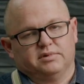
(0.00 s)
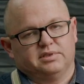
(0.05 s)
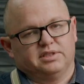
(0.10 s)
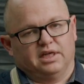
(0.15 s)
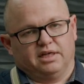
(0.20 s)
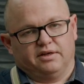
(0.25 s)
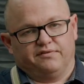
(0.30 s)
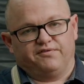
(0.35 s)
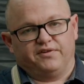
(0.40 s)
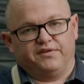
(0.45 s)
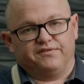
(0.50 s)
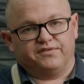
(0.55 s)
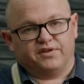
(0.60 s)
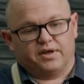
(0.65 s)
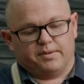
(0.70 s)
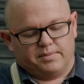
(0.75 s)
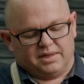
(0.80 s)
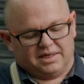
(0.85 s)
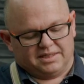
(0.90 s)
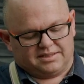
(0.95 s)
10 to
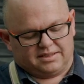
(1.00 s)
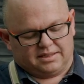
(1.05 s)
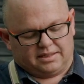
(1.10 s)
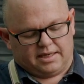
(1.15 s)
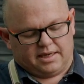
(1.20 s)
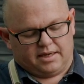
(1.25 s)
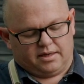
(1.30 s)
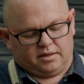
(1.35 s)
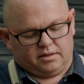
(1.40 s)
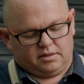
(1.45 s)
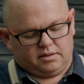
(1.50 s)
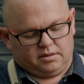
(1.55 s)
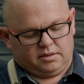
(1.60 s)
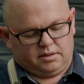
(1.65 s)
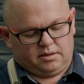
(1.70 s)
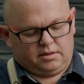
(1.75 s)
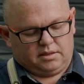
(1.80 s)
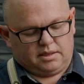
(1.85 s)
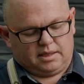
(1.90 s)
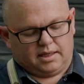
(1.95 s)
15 minutes again,
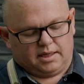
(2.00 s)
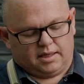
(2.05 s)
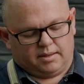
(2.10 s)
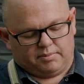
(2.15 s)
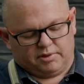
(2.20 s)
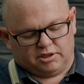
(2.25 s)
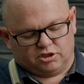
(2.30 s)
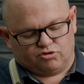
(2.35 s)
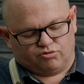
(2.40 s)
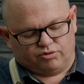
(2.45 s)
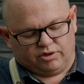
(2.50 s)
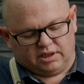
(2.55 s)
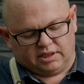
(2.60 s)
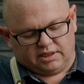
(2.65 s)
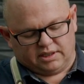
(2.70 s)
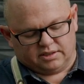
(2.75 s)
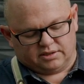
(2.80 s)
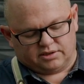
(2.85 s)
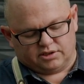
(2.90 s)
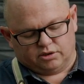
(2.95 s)
but it's
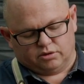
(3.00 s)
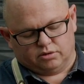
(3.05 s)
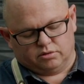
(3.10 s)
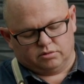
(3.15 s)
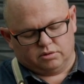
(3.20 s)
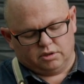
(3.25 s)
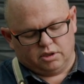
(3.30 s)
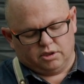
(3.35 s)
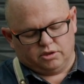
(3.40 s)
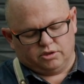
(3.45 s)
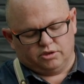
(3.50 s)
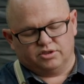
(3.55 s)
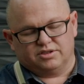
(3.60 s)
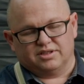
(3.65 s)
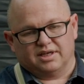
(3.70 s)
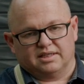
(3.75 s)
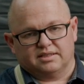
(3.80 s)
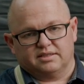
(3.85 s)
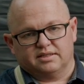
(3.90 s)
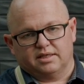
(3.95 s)
really until you
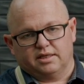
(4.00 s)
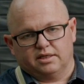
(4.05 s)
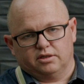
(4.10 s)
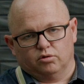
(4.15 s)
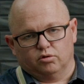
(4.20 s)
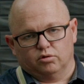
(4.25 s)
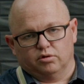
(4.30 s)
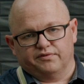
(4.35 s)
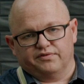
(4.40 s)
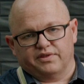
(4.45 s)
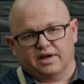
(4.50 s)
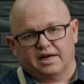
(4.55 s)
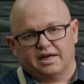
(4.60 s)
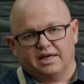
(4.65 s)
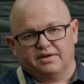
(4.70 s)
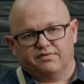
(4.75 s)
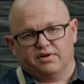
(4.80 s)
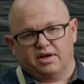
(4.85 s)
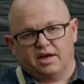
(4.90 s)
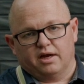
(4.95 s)
start seeing all of that
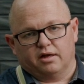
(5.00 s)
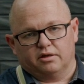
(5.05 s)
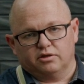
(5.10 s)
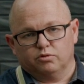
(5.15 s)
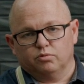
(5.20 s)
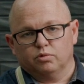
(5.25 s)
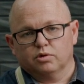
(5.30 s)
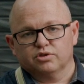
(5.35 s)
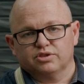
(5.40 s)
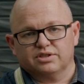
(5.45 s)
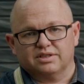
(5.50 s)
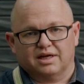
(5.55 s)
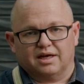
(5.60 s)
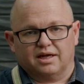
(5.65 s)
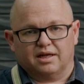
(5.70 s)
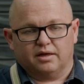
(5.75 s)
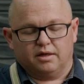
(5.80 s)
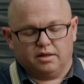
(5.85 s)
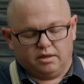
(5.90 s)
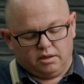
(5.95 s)
even out. You will
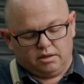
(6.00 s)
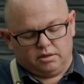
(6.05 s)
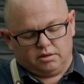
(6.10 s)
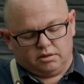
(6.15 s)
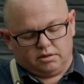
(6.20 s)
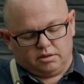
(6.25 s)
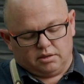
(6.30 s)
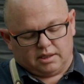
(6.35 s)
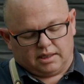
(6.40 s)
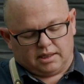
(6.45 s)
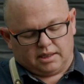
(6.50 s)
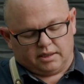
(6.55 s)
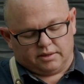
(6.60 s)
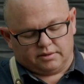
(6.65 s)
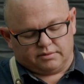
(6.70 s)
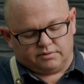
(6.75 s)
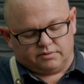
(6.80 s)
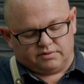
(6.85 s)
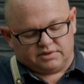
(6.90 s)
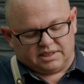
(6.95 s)
start
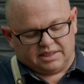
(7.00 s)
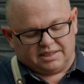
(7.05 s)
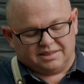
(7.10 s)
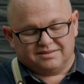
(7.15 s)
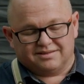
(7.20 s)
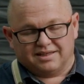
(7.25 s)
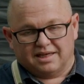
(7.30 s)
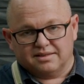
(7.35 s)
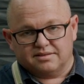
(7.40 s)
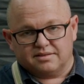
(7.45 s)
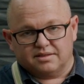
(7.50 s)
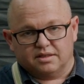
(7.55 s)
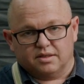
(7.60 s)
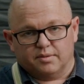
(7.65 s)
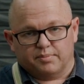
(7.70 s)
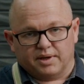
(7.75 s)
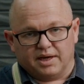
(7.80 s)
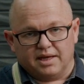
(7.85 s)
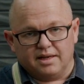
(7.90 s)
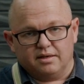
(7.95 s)
seeing dents in
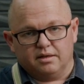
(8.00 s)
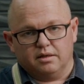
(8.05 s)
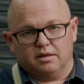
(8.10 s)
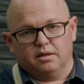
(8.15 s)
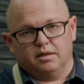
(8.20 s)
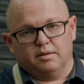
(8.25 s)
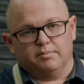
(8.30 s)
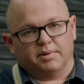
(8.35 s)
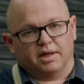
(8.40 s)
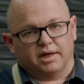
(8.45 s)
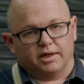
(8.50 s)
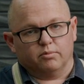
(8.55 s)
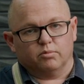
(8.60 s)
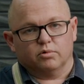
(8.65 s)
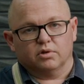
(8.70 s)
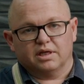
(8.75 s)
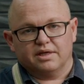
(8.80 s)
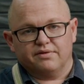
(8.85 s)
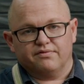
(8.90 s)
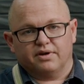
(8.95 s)
the bat, but it
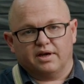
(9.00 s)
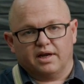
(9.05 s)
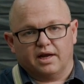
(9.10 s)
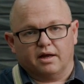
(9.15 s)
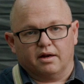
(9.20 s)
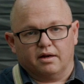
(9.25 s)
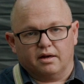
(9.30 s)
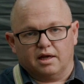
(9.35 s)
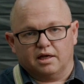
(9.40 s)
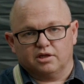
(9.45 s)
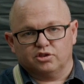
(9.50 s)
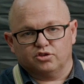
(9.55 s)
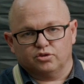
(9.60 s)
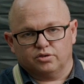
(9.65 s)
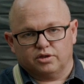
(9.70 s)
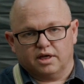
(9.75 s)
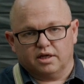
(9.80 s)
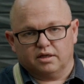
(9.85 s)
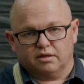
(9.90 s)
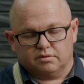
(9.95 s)
will even out as you
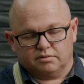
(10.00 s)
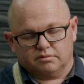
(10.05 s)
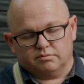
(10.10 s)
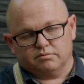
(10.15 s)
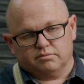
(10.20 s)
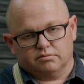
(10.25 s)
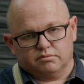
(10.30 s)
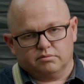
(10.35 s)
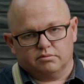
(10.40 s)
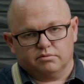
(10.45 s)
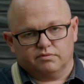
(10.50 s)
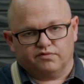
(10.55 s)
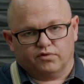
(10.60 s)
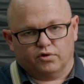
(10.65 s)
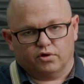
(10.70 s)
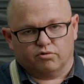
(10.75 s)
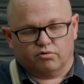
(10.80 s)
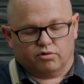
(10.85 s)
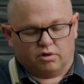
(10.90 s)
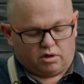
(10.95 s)
get
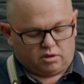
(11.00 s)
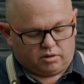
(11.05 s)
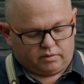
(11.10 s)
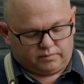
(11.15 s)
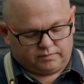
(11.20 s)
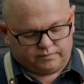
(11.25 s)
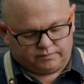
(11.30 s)
further along.